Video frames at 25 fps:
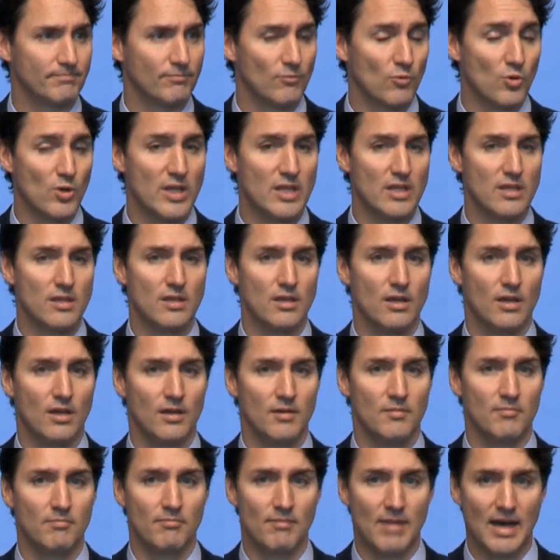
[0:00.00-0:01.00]
We
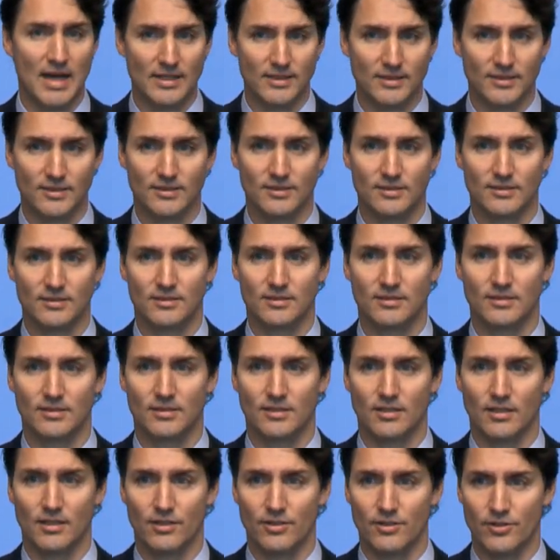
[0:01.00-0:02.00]
must
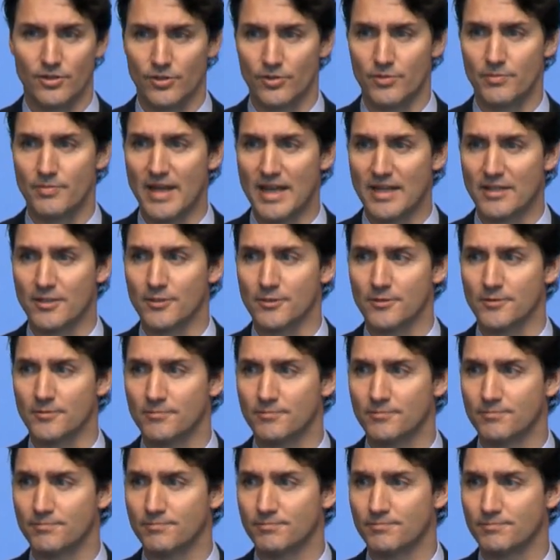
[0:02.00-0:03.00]
do better.
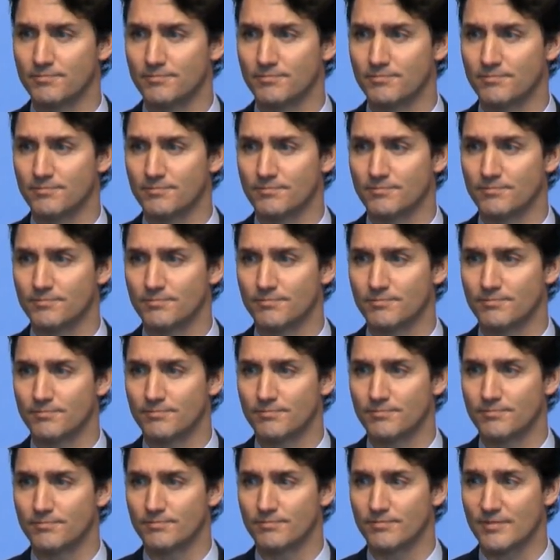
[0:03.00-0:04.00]

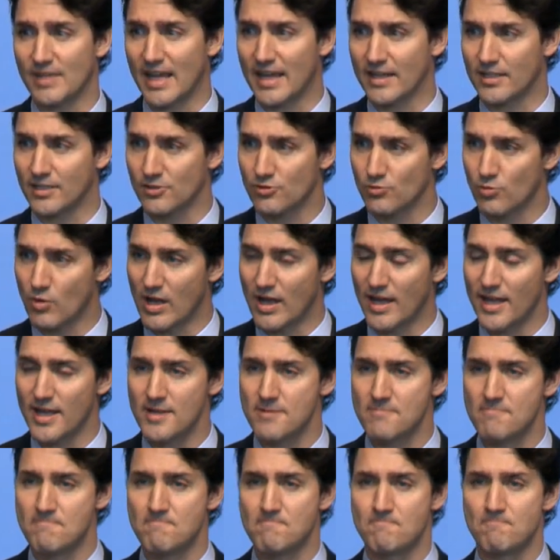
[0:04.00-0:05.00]
That is
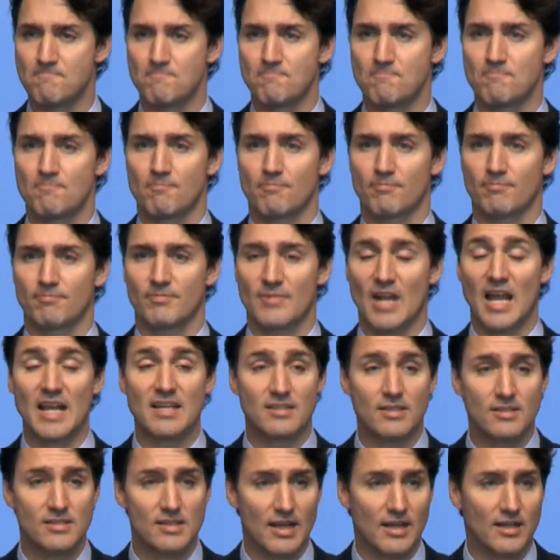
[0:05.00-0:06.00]
why,
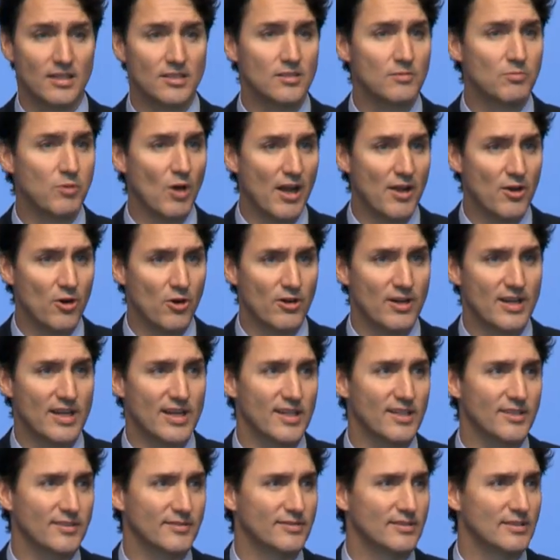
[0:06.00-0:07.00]
as a second
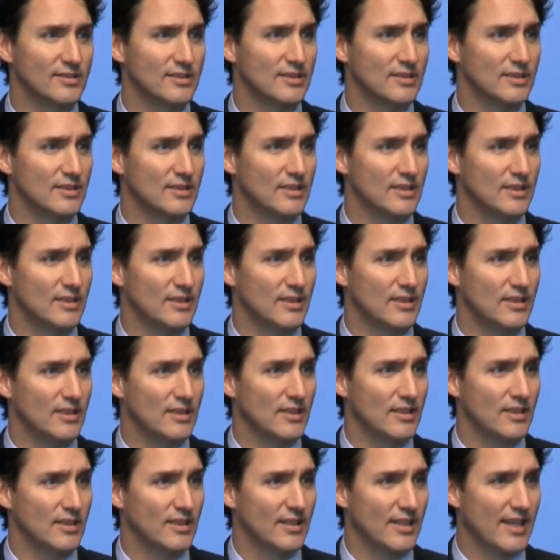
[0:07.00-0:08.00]
priority,
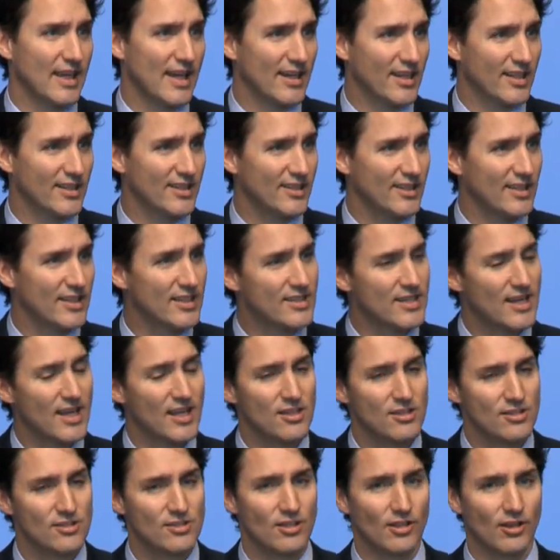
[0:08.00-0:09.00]
Canada
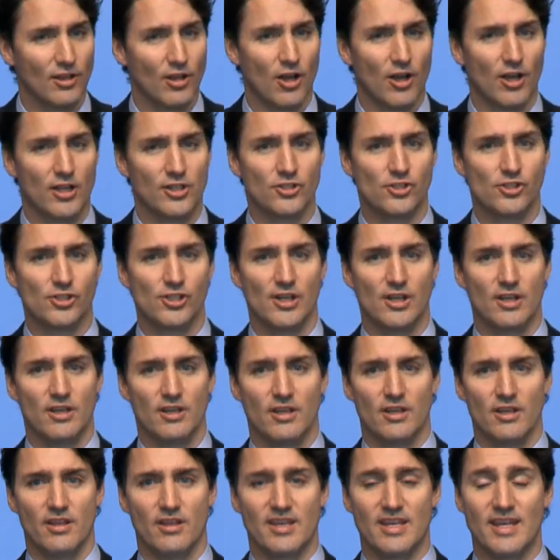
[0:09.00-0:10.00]
intends to launch
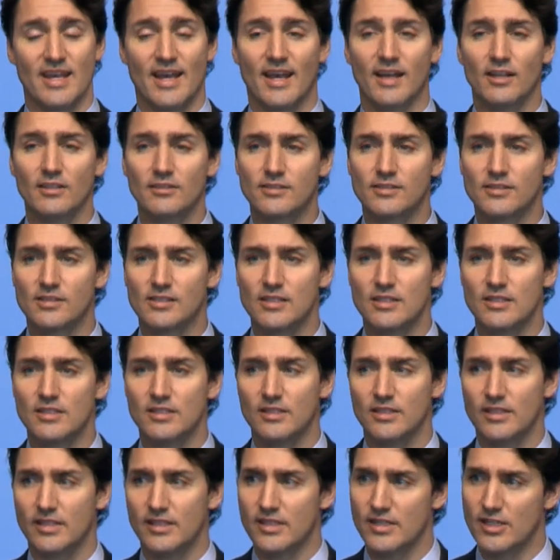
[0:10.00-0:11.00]
the
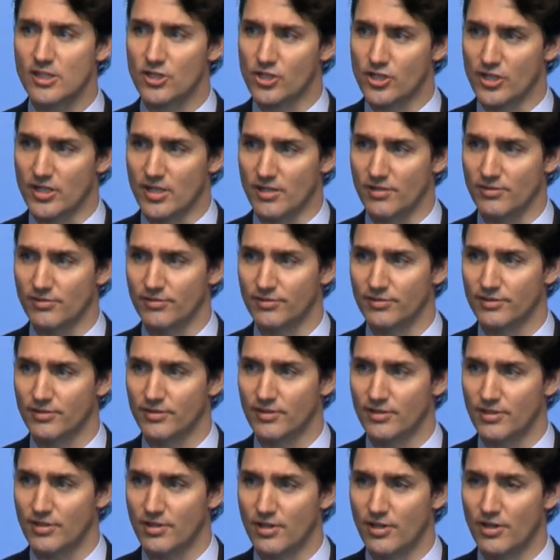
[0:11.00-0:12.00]
ELSI Initiative
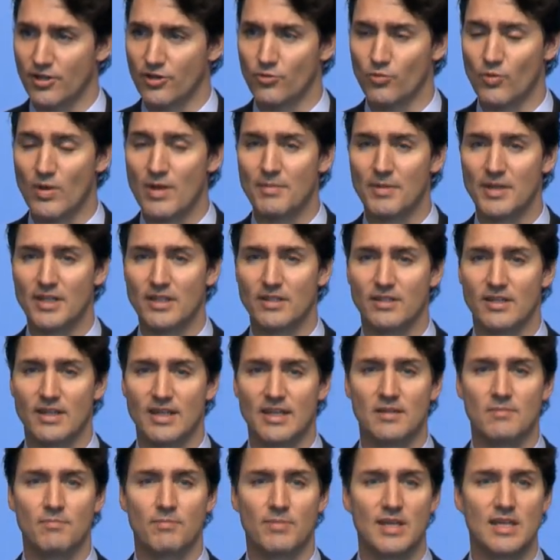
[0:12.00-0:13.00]
on Women
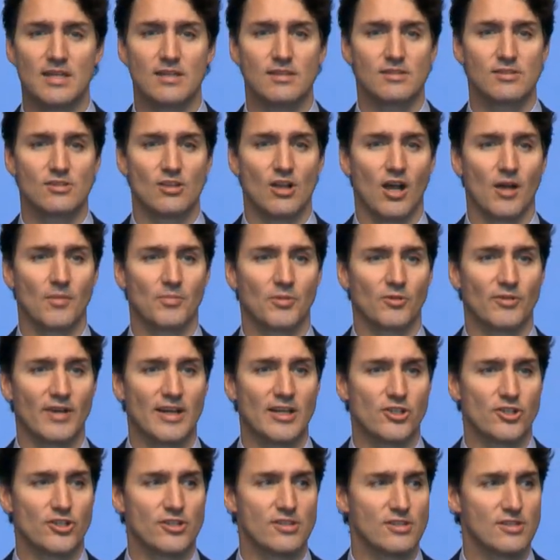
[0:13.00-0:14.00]
in Peace
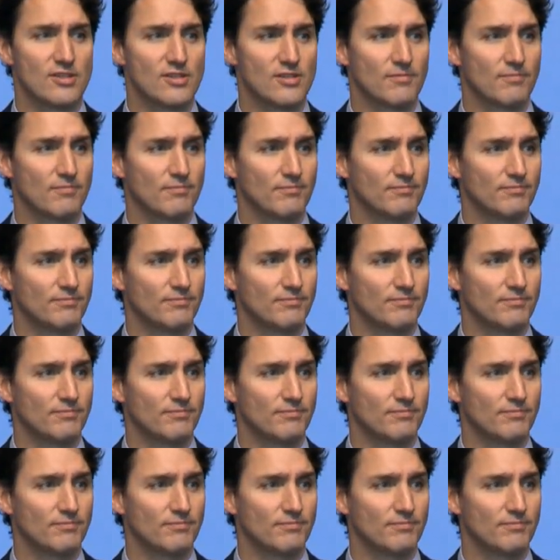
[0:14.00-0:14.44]
Operations.